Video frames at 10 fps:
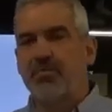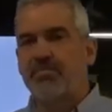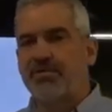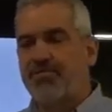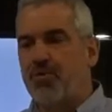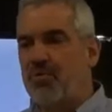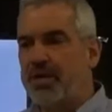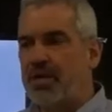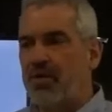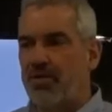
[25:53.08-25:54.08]
before we
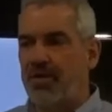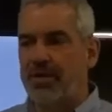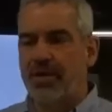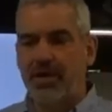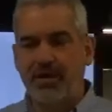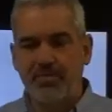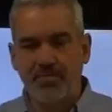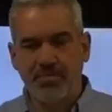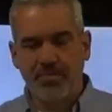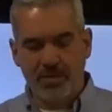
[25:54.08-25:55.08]
go on,
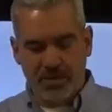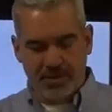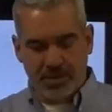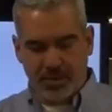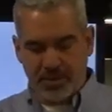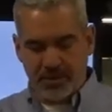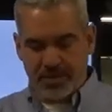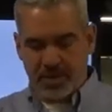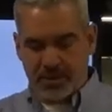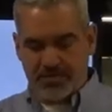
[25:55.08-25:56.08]
I want to talk. We
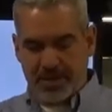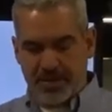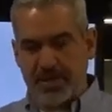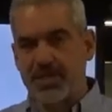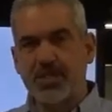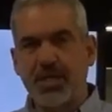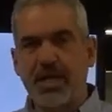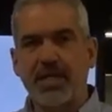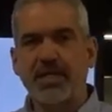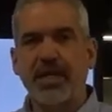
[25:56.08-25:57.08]
talked about the
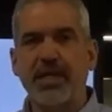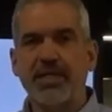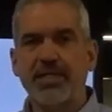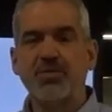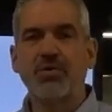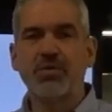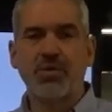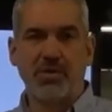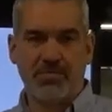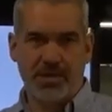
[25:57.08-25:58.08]
disconnect and the short
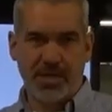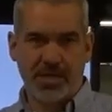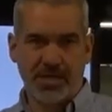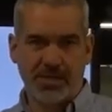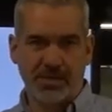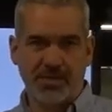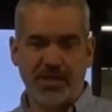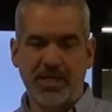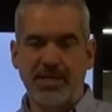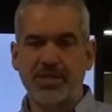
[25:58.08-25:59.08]
circuit protection,
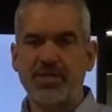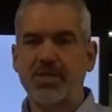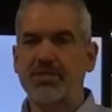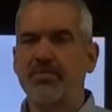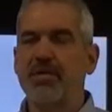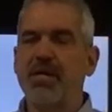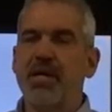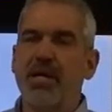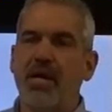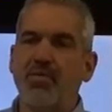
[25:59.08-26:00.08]
okay, in our system.
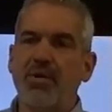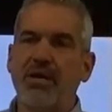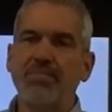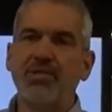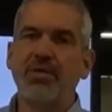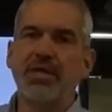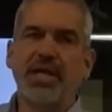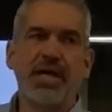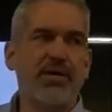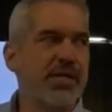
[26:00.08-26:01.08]
What I'm doing
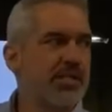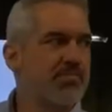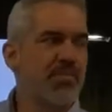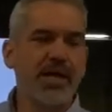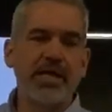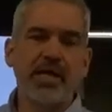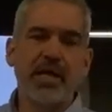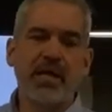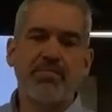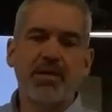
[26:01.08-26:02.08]
now is breaking
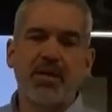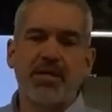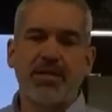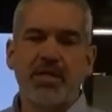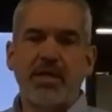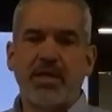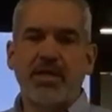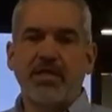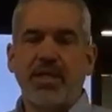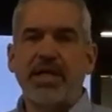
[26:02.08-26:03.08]
up the
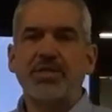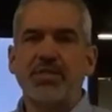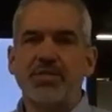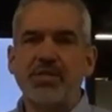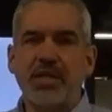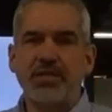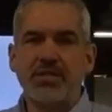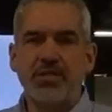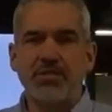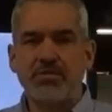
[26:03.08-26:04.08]
lectures into